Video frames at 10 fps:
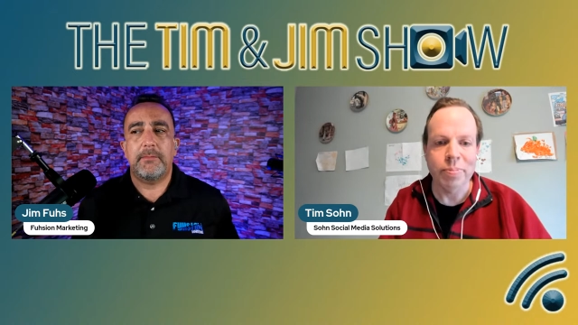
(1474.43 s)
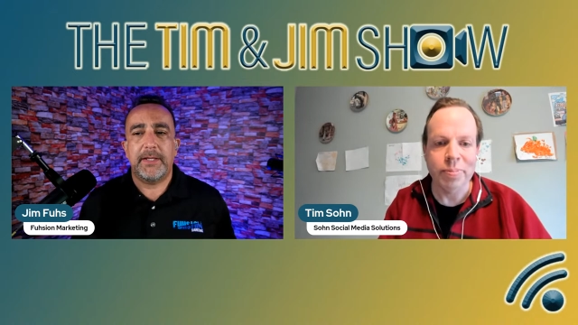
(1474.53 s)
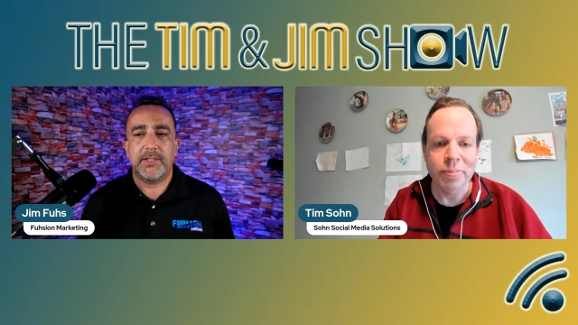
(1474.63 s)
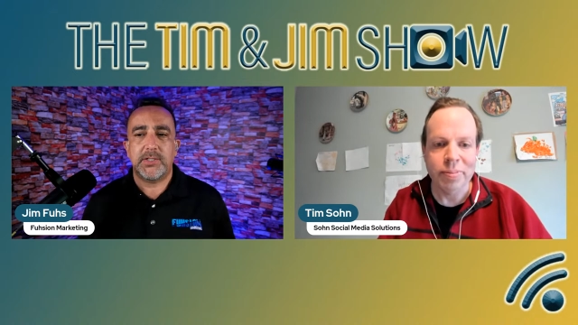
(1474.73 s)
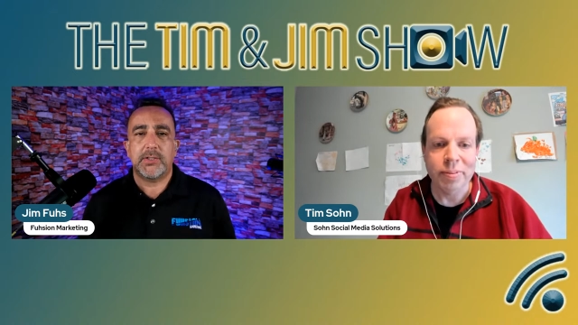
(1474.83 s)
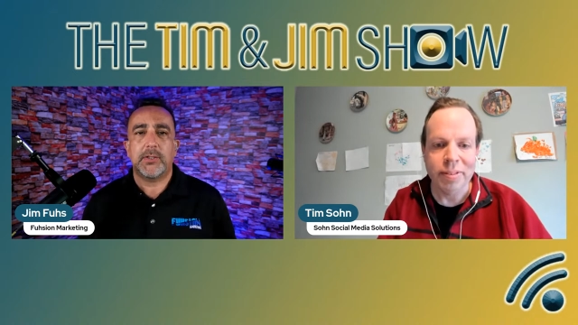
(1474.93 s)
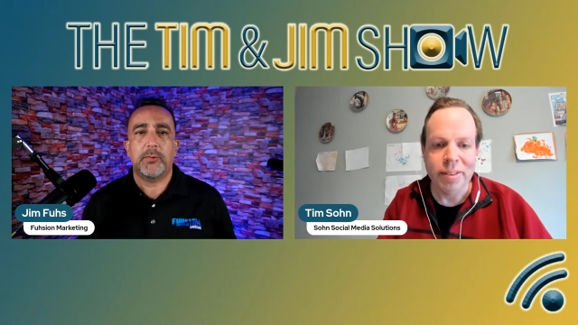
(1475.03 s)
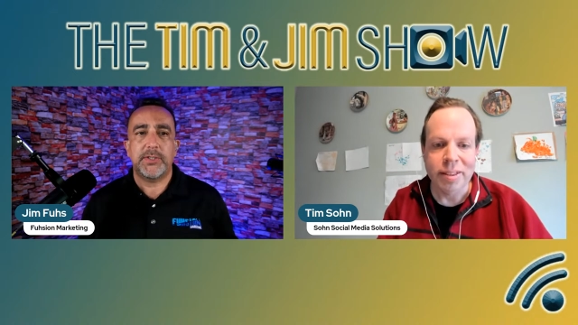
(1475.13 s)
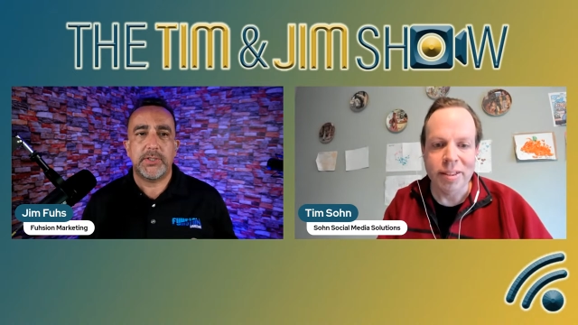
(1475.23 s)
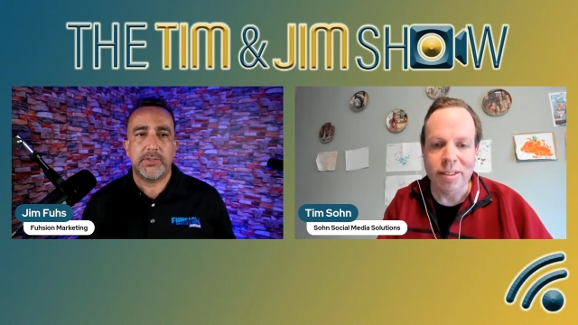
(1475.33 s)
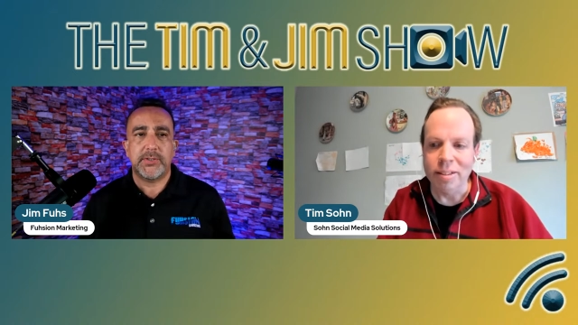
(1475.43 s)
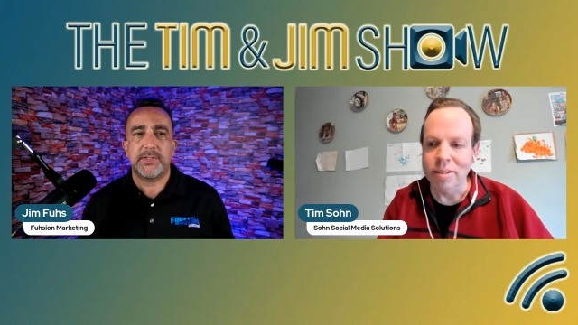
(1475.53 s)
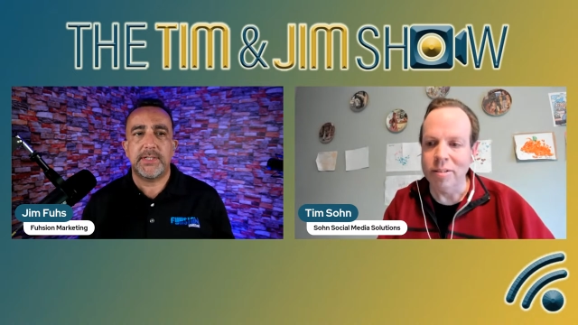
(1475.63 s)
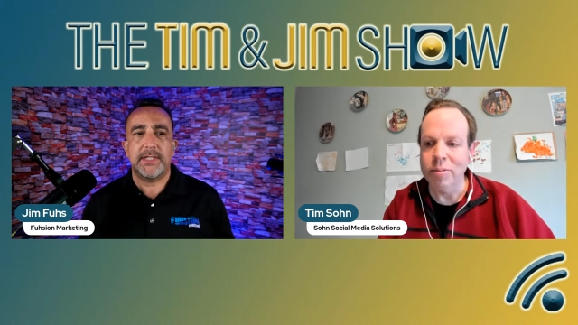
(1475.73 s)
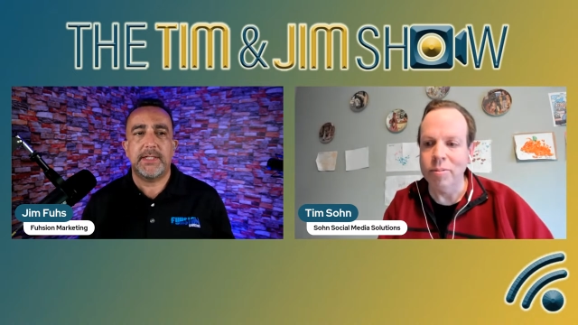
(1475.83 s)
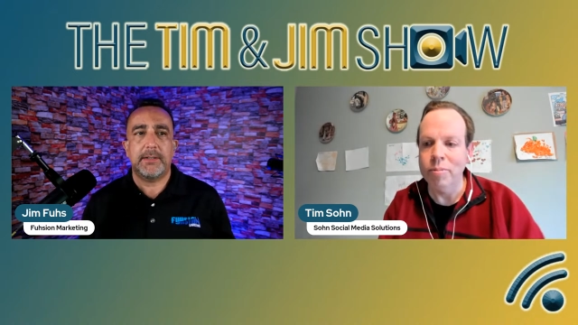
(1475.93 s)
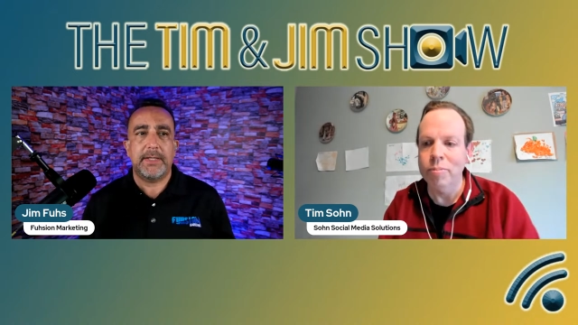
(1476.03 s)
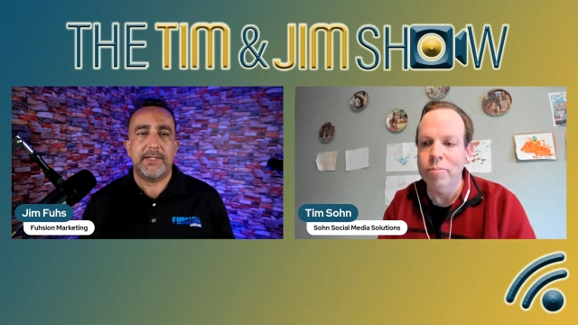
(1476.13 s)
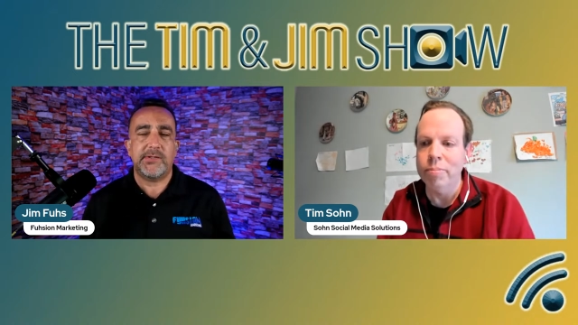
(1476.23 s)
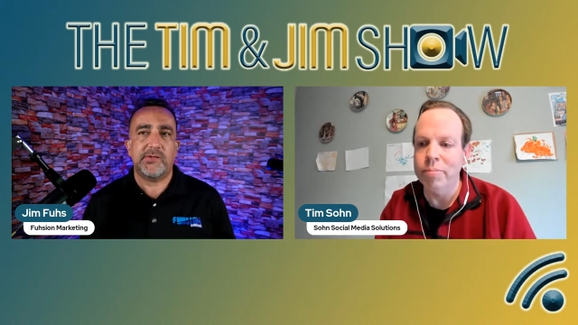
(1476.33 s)
Speaker 1: make sure what you're saying
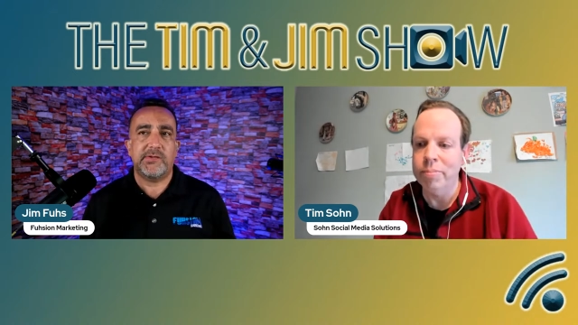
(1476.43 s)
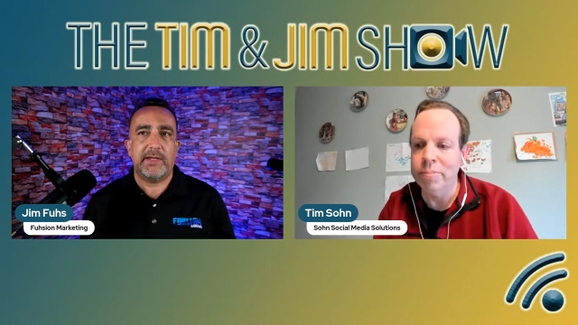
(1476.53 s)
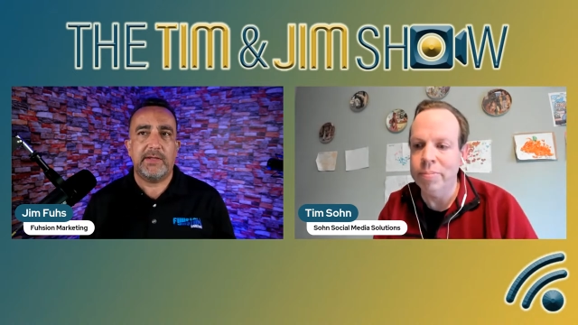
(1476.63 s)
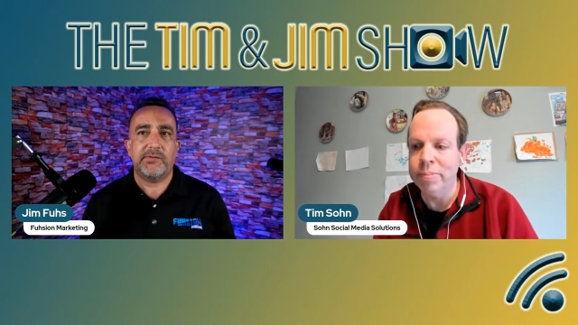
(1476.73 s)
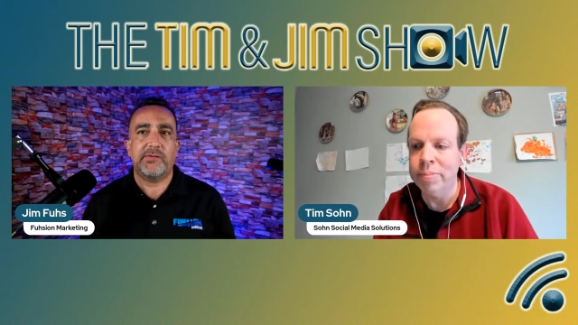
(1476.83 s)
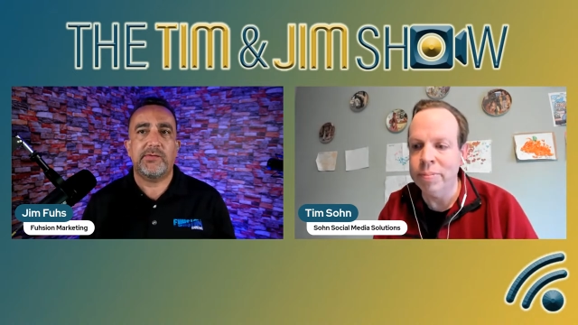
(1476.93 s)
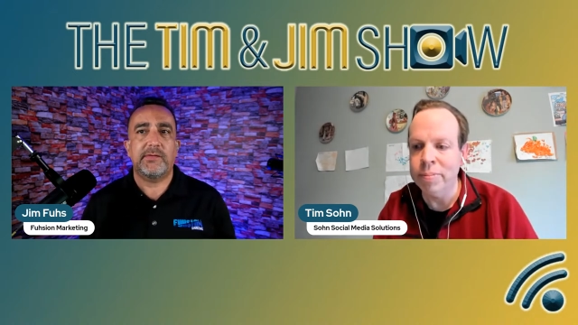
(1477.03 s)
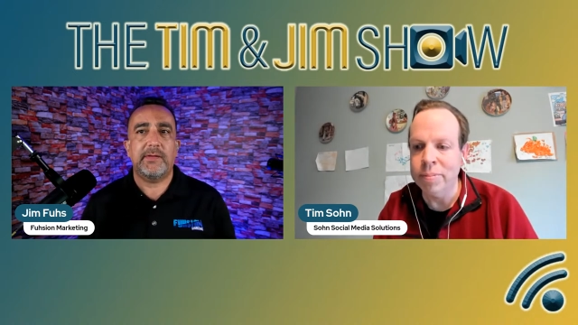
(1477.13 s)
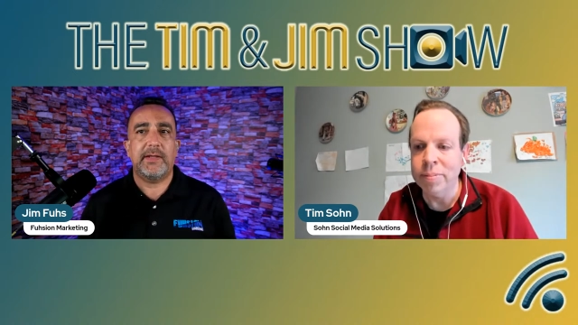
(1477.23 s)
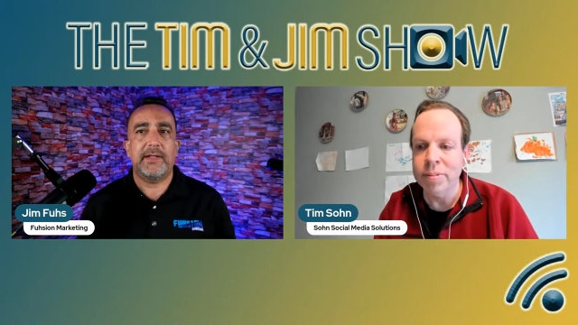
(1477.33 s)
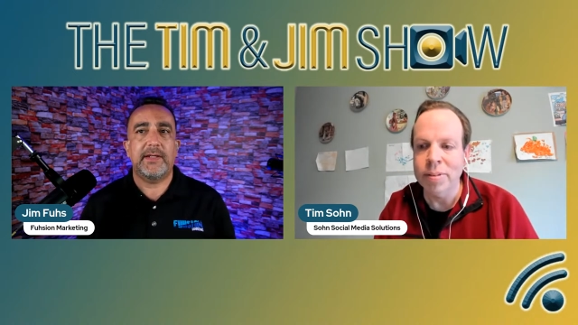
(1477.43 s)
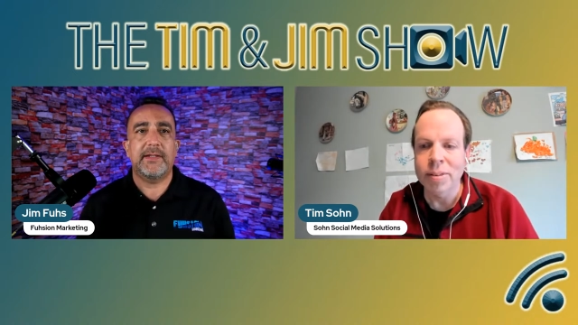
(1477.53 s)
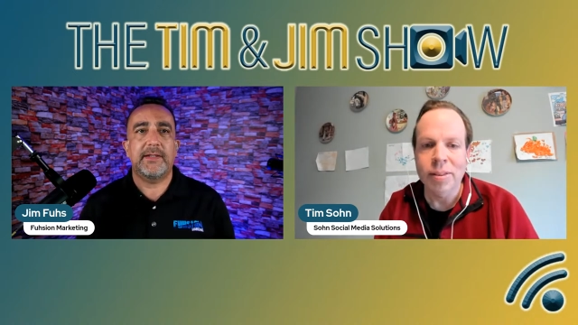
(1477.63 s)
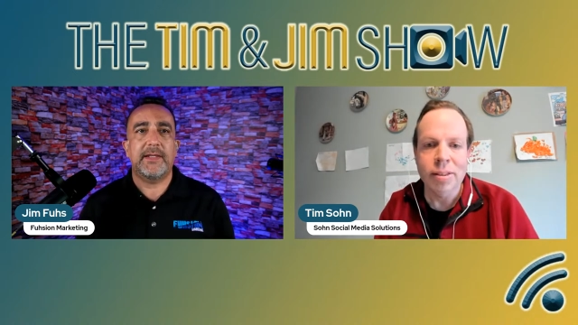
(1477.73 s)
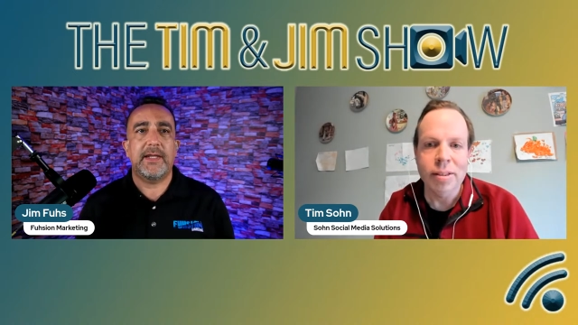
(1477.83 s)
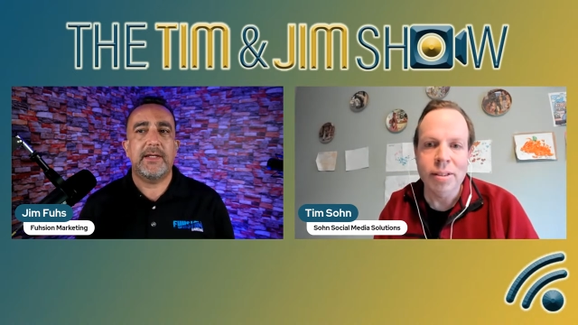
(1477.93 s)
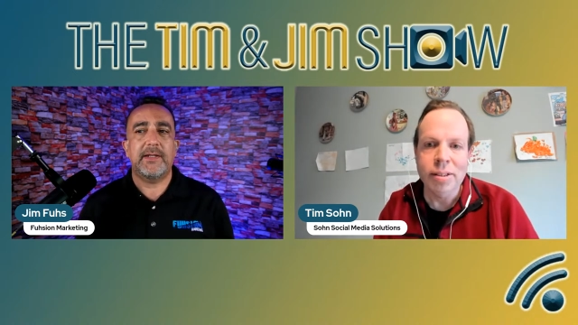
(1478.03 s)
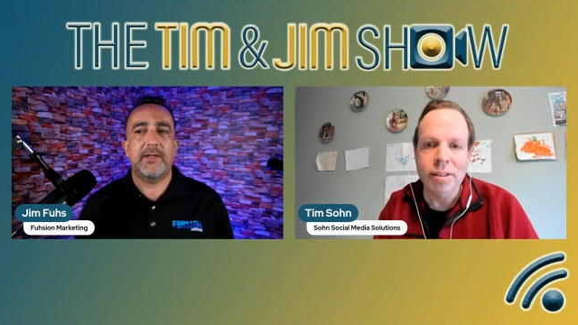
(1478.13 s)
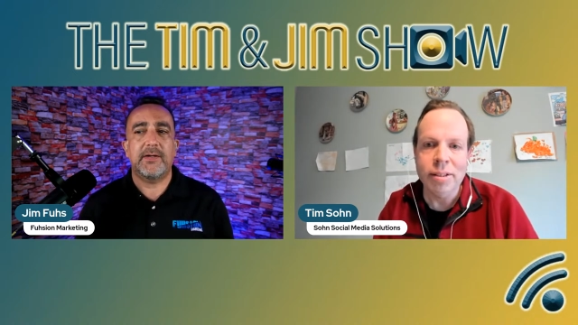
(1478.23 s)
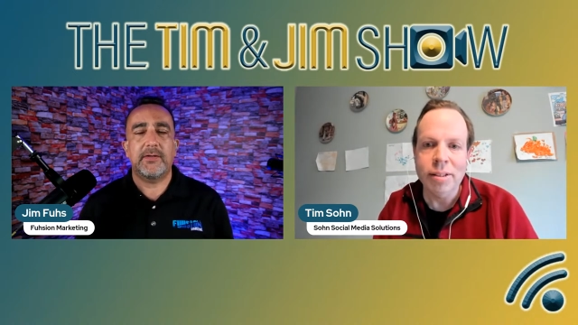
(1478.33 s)
makes sense, and
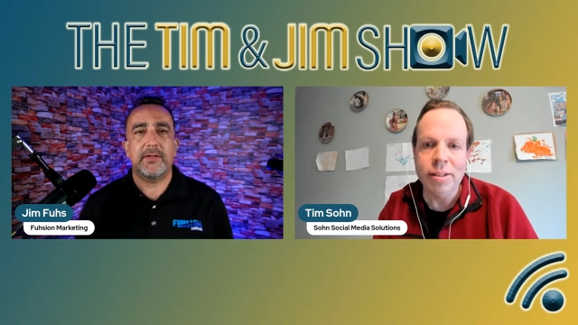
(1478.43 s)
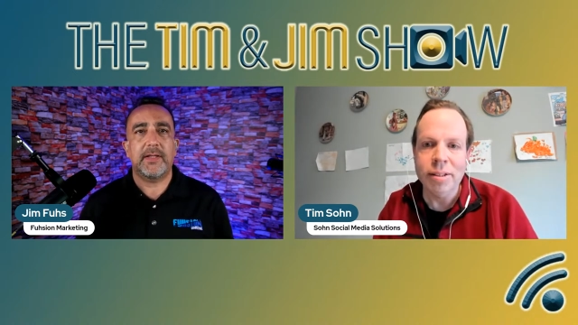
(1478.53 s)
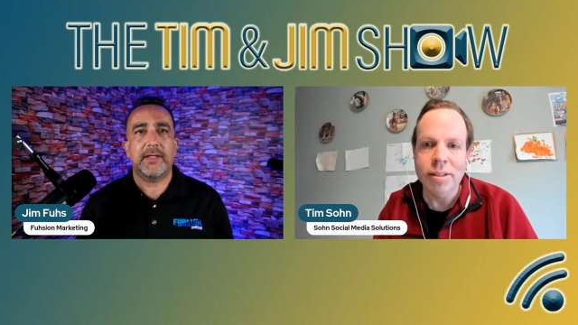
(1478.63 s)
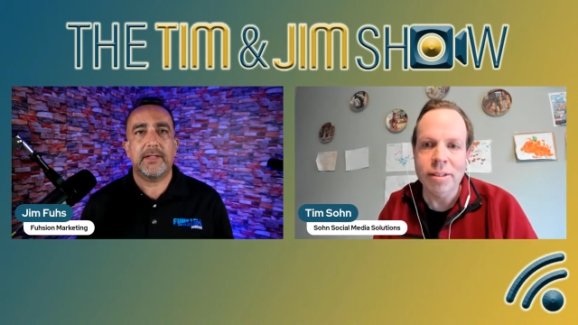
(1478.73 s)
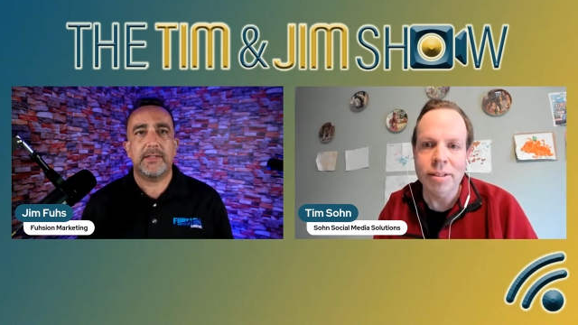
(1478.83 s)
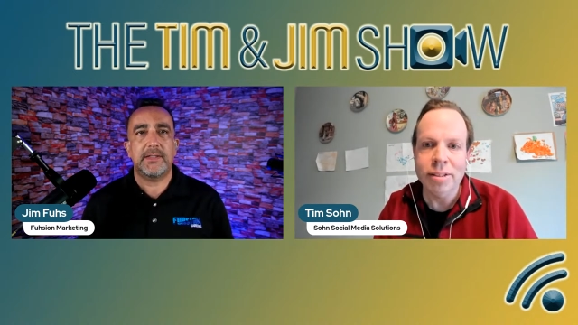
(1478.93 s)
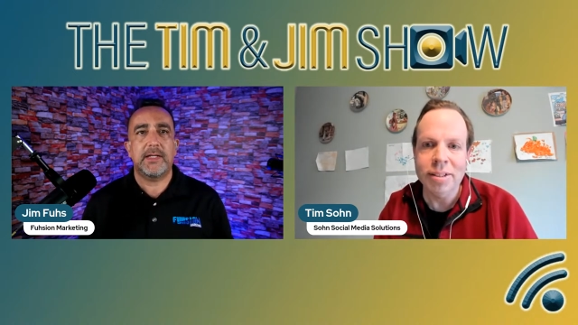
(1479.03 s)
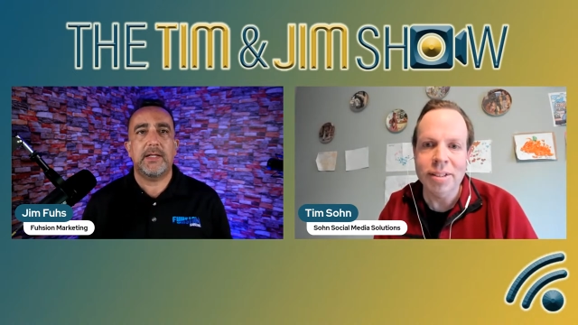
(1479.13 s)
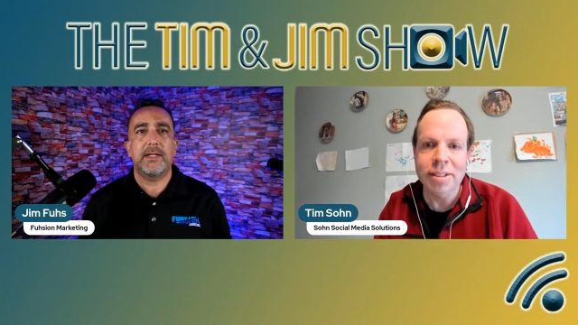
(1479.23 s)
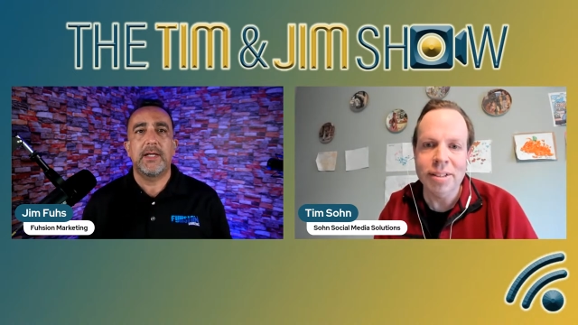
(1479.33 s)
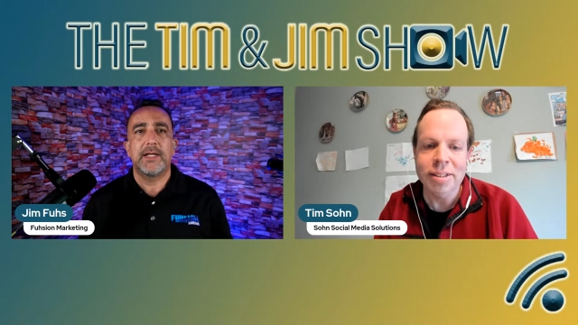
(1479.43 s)
then you know you're like, did I,